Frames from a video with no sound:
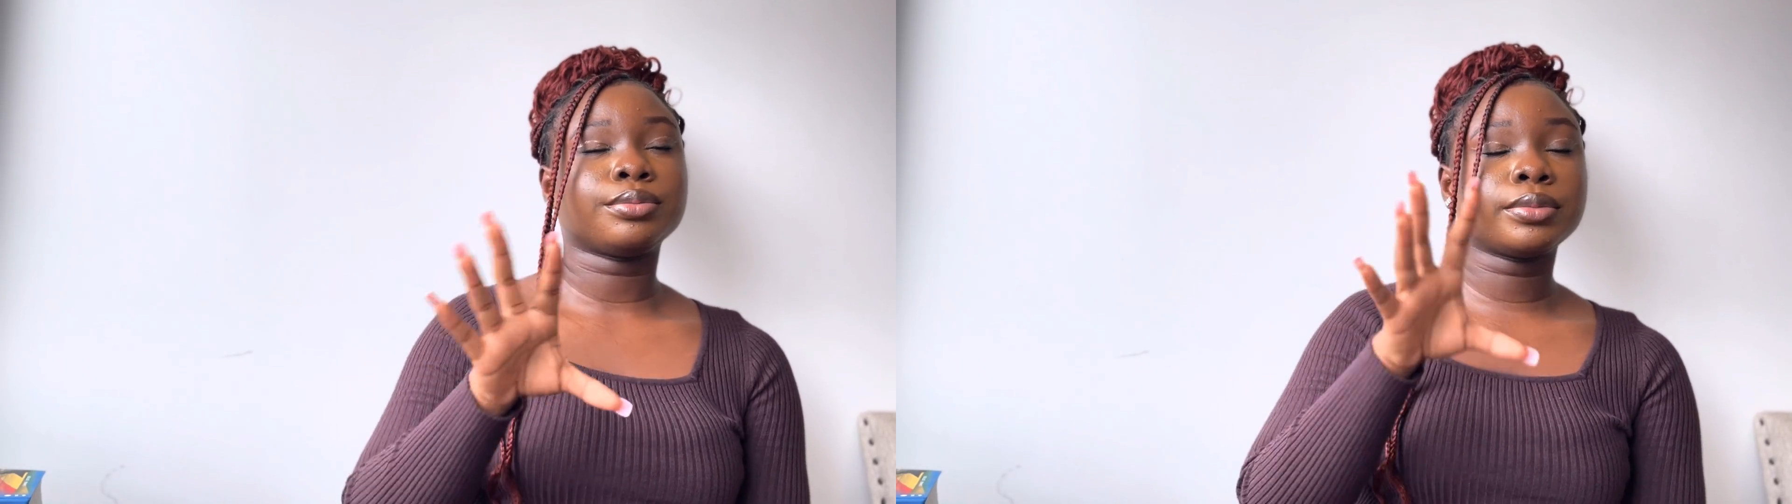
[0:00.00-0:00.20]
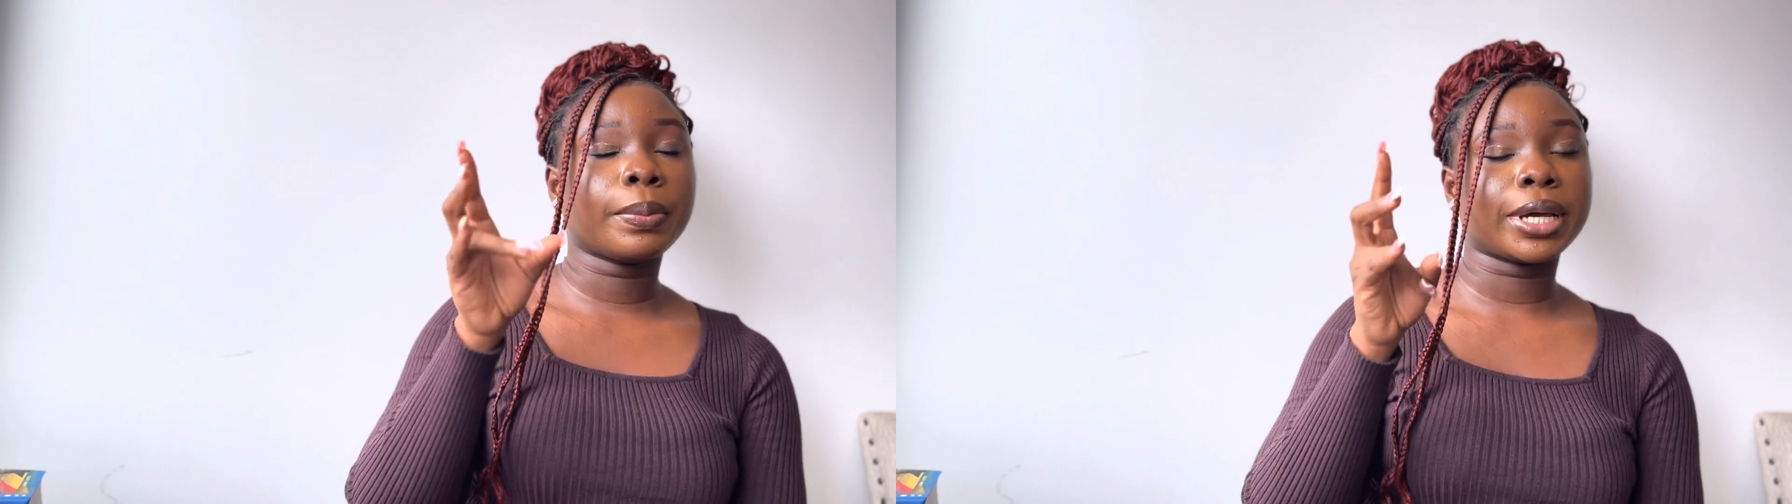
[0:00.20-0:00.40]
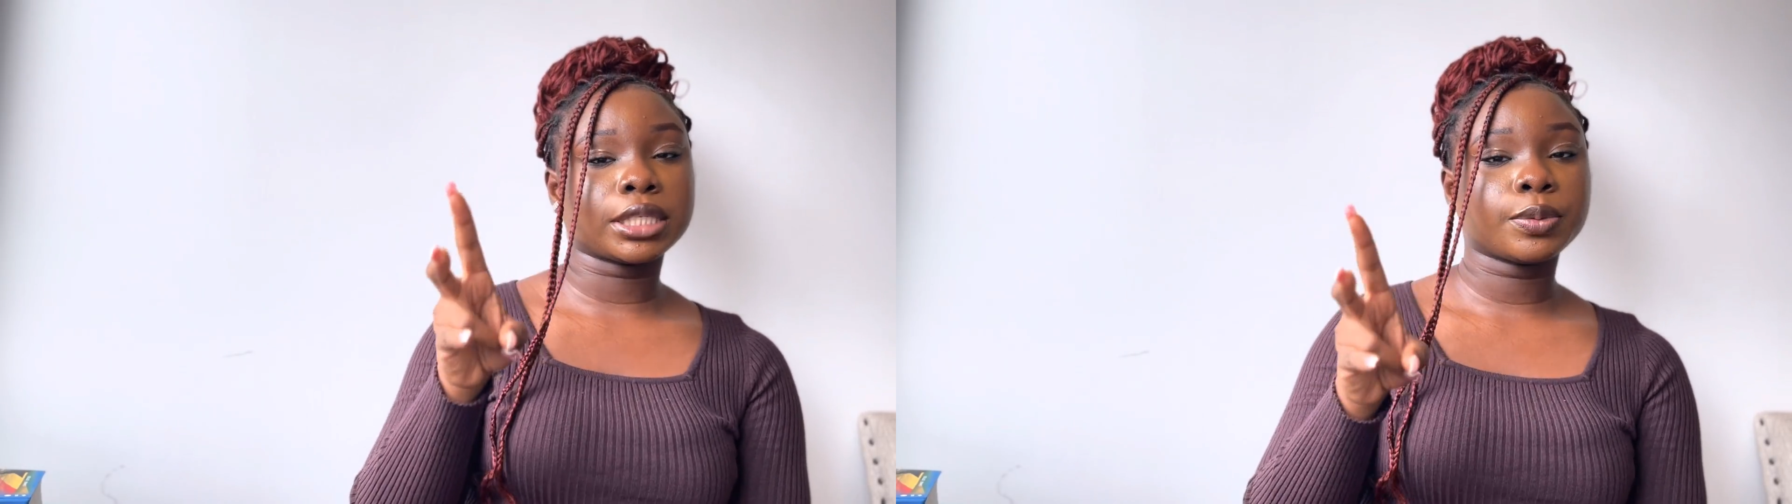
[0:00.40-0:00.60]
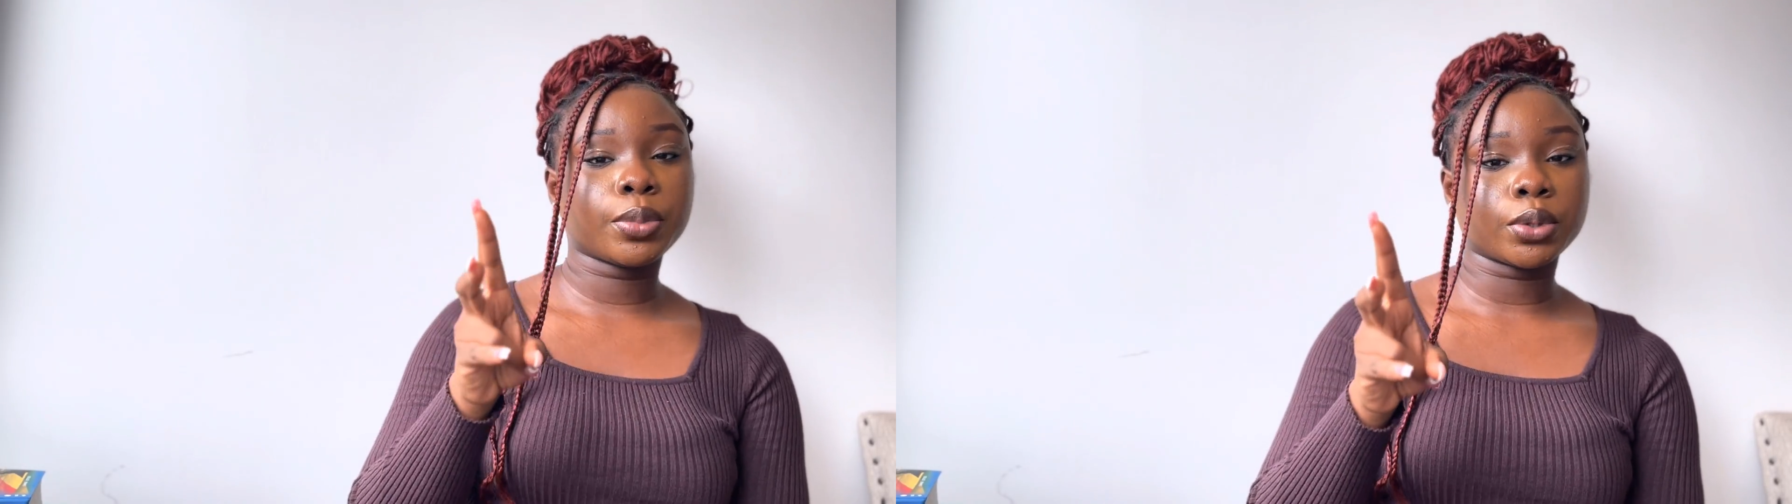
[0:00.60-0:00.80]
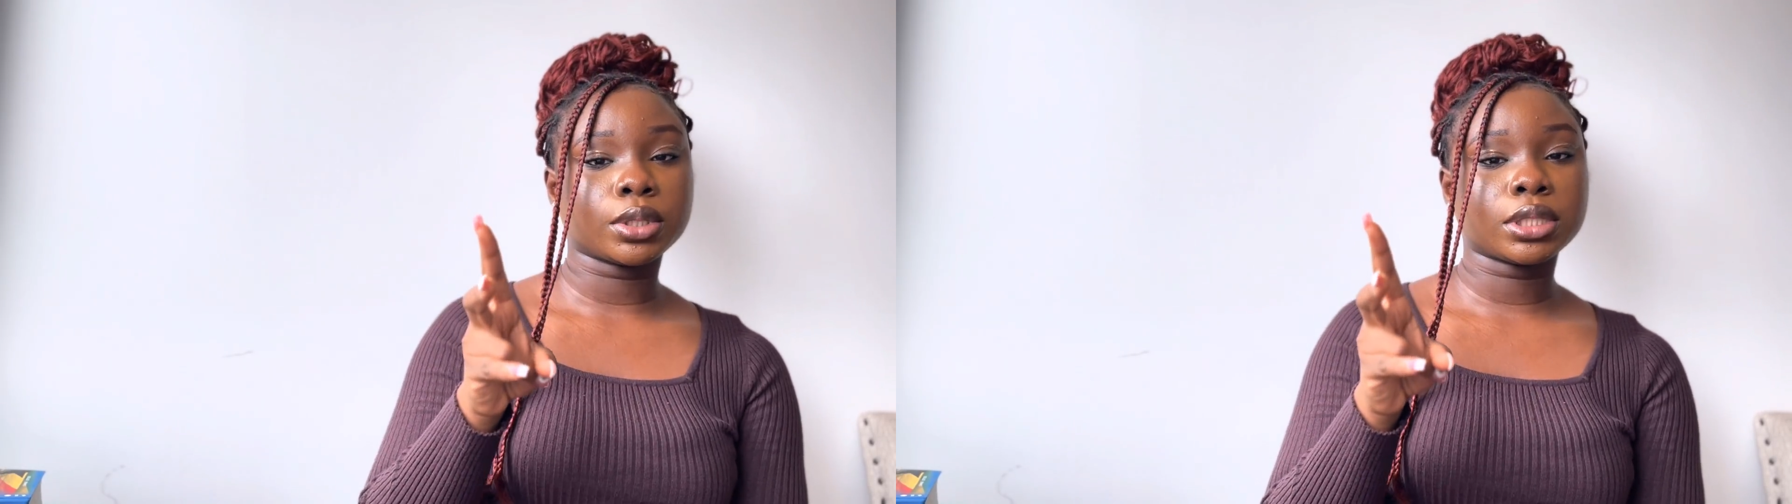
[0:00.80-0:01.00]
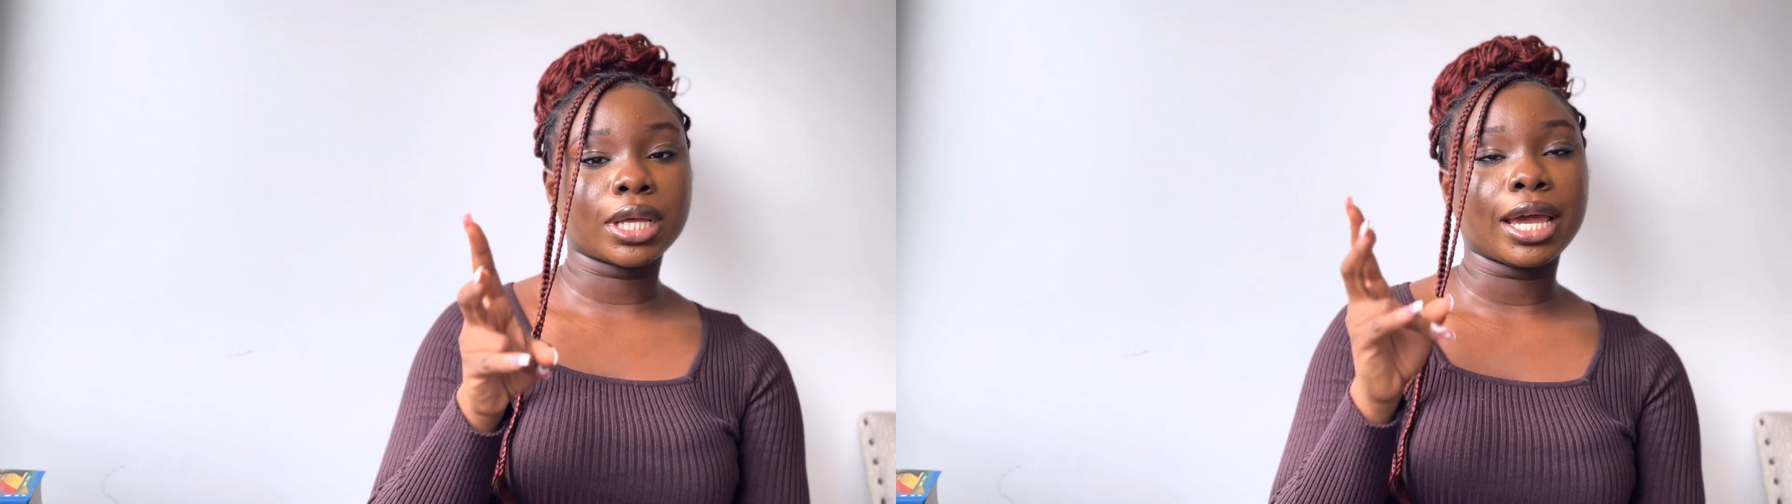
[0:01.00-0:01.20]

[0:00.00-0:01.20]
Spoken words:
passports. I